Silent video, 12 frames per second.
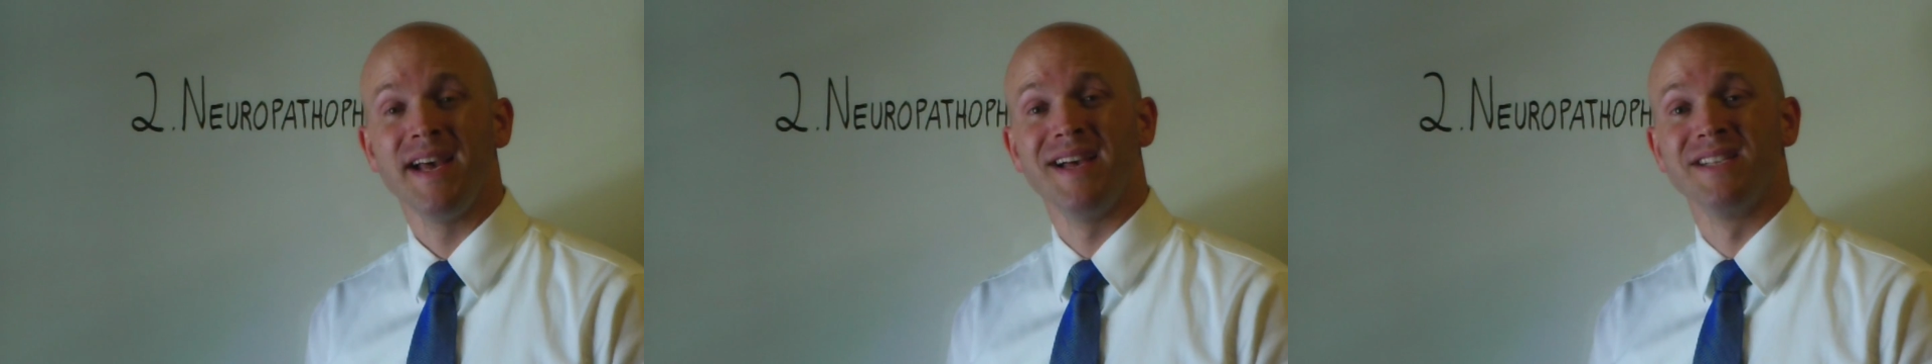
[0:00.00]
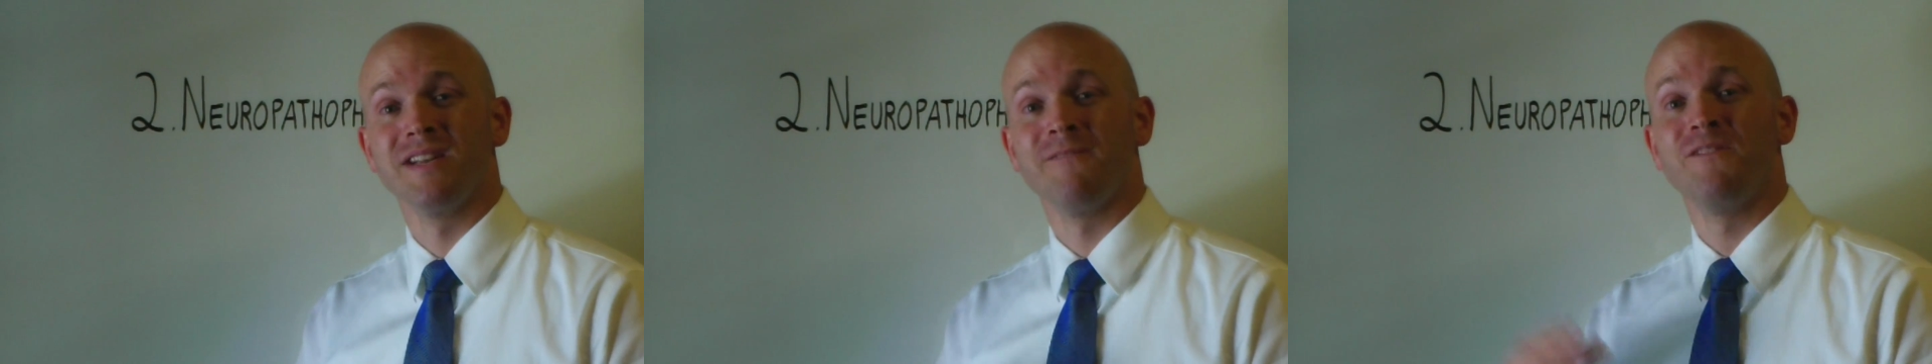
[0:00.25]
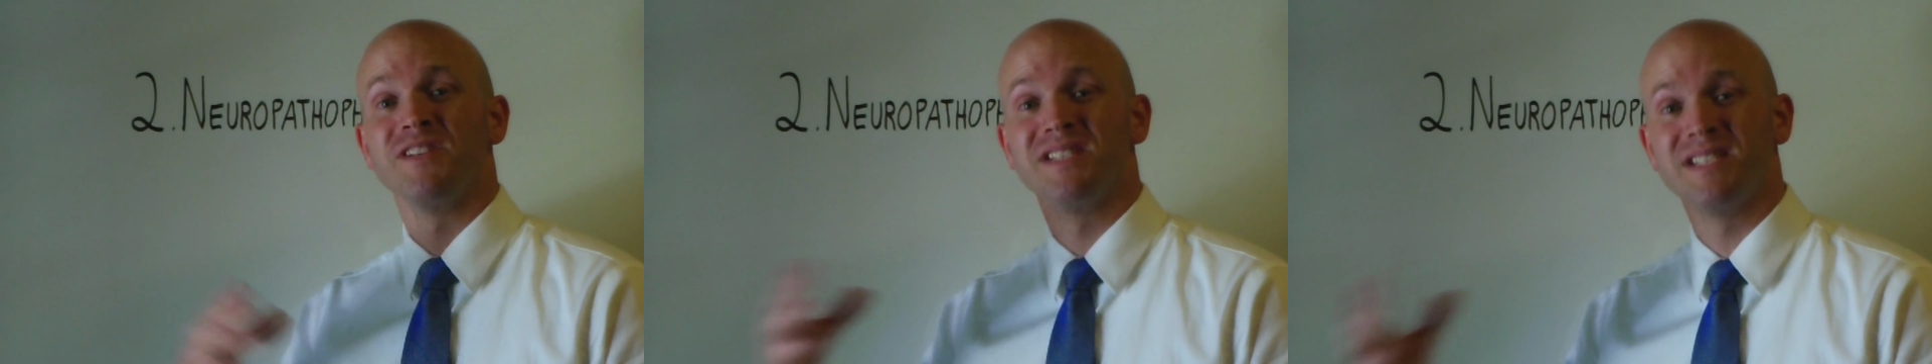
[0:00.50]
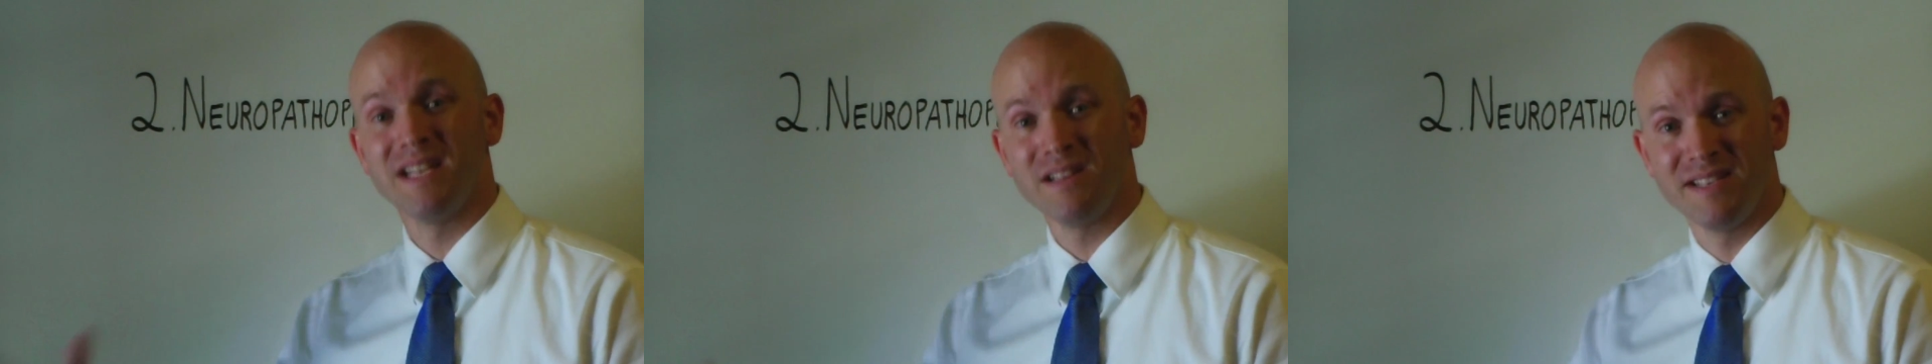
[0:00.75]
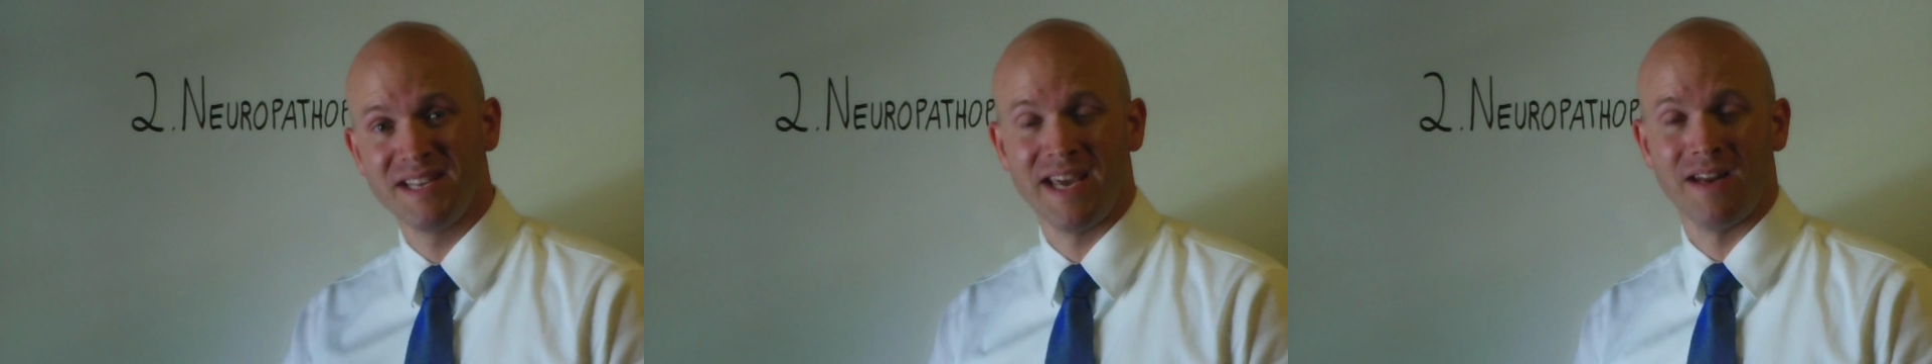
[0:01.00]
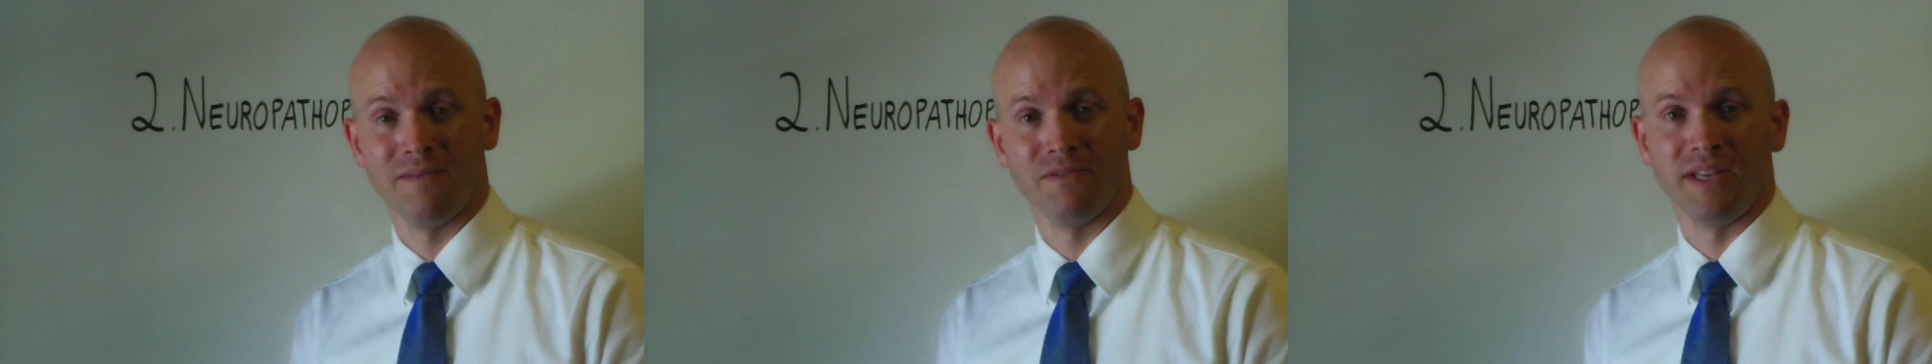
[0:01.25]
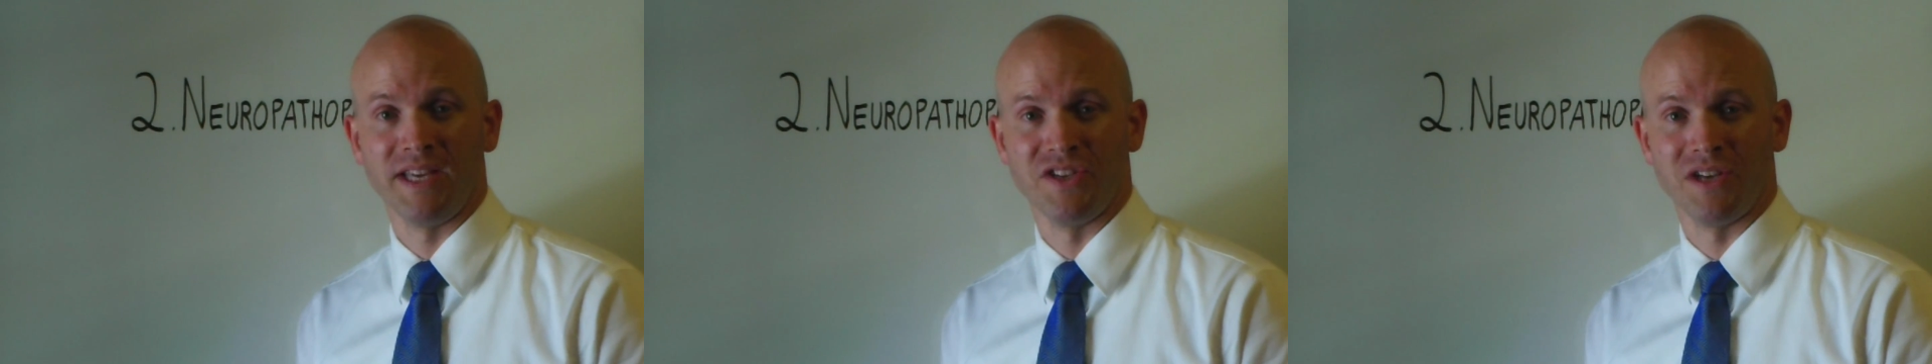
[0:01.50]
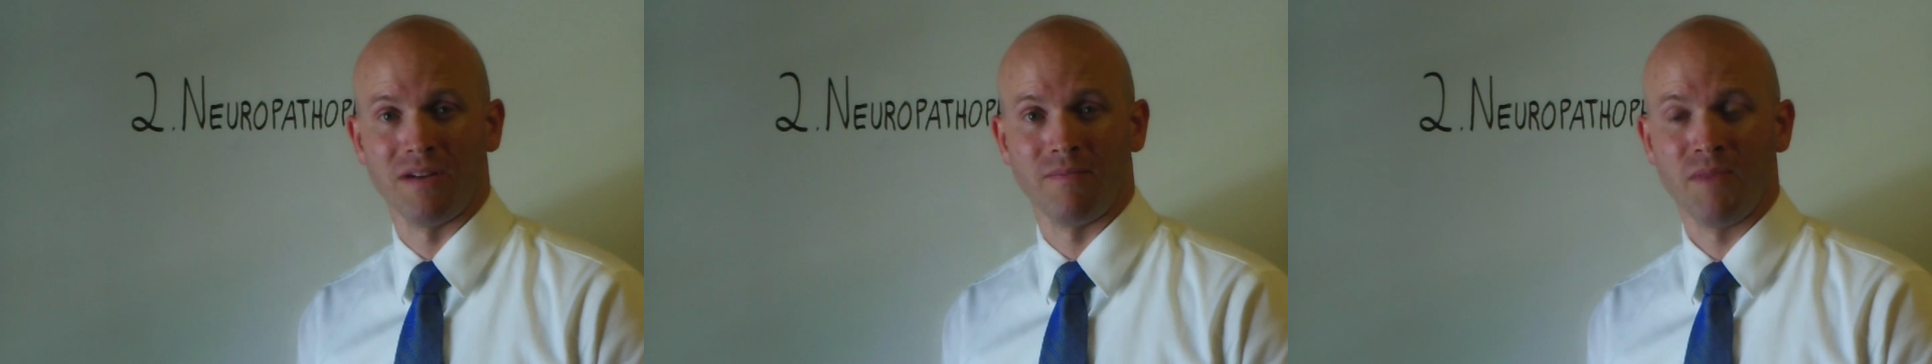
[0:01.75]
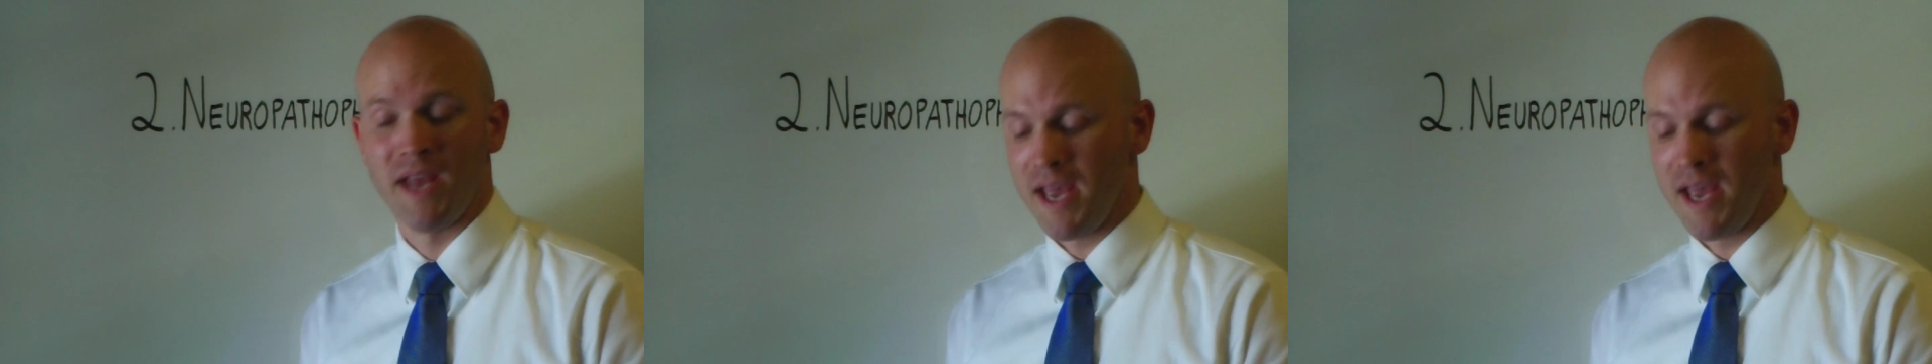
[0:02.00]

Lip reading: is a facilitative lesion,